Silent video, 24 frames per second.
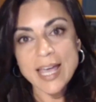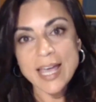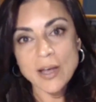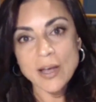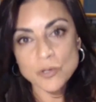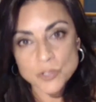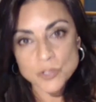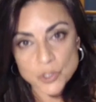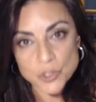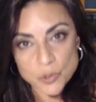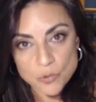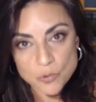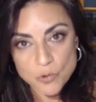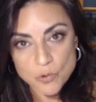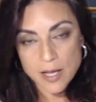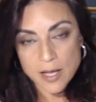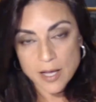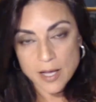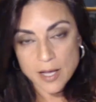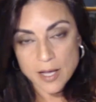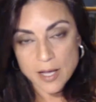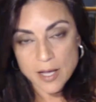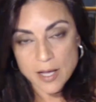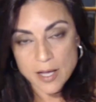counter
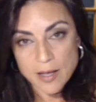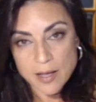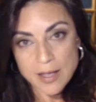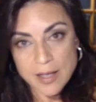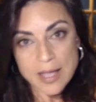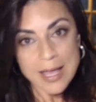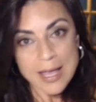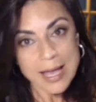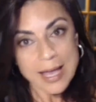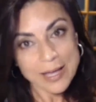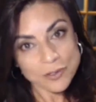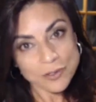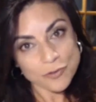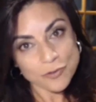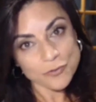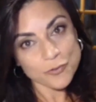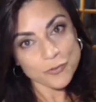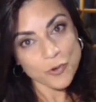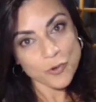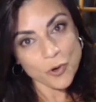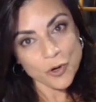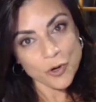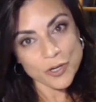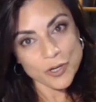Russia. And
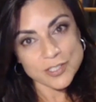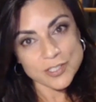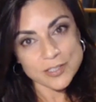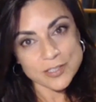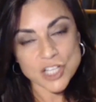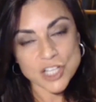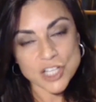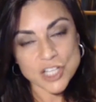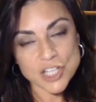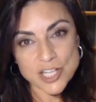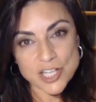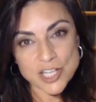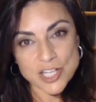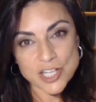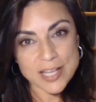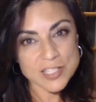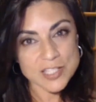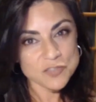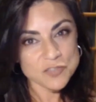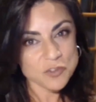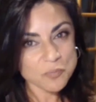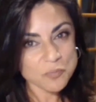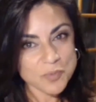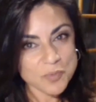of course,
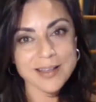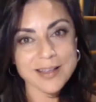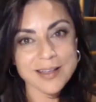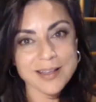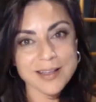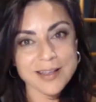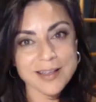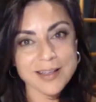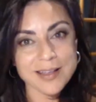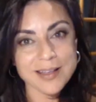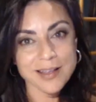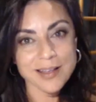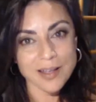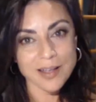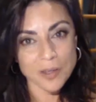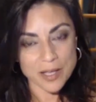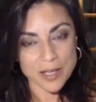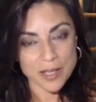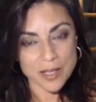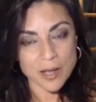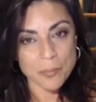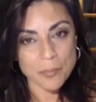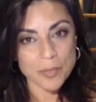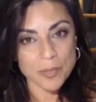Chechens we've been seeing
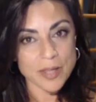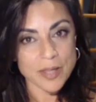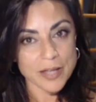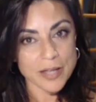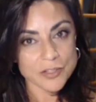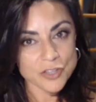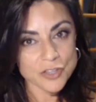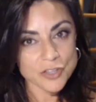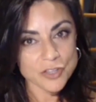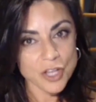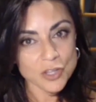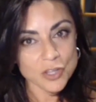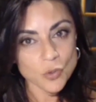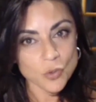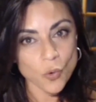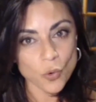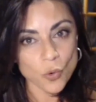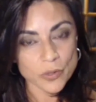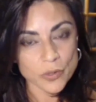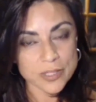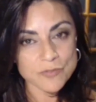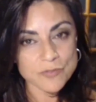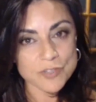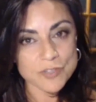coming up a lot, not
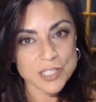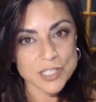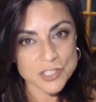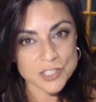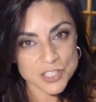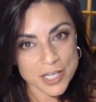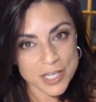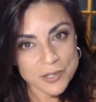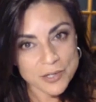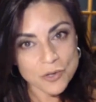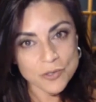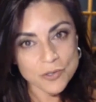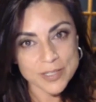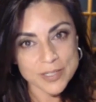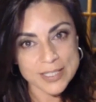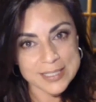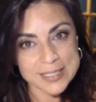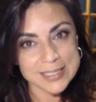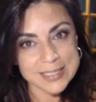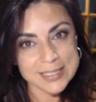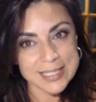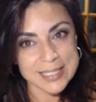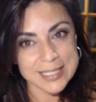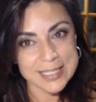only with the terror
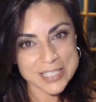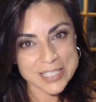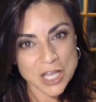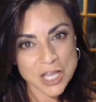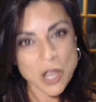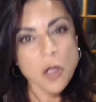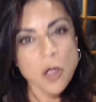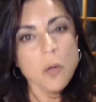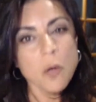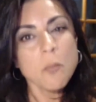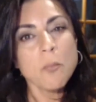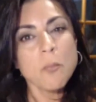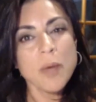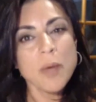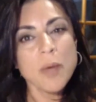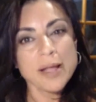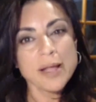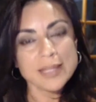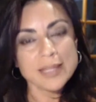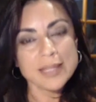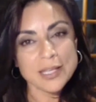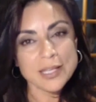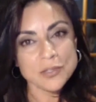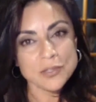incidents,
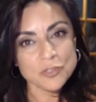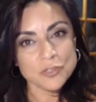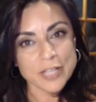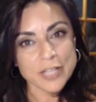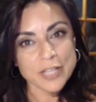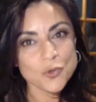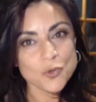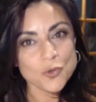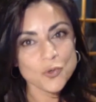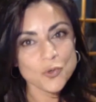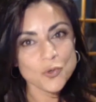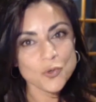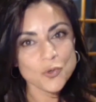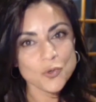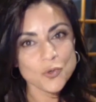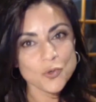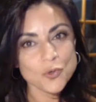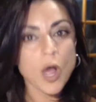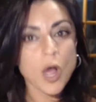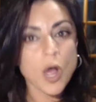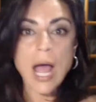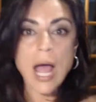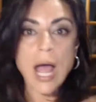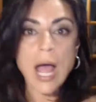but in relation
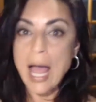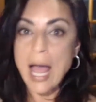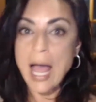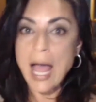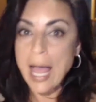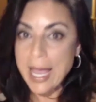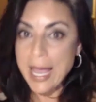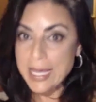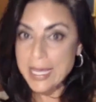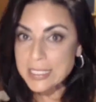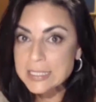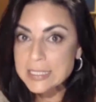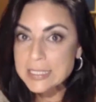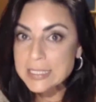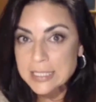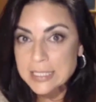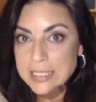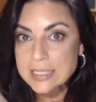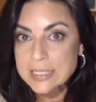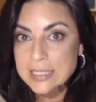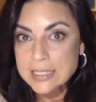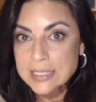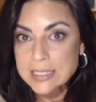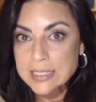to
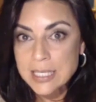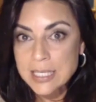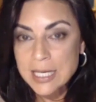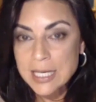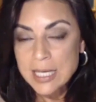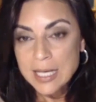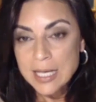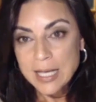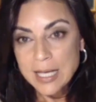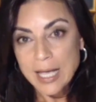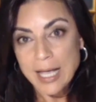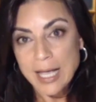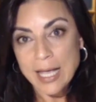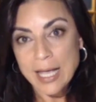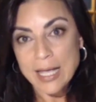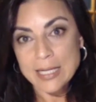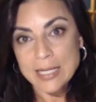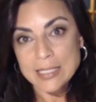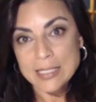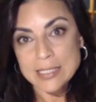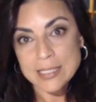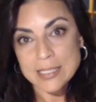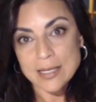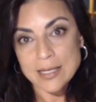ISIS.
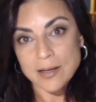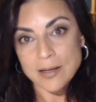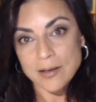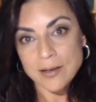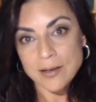And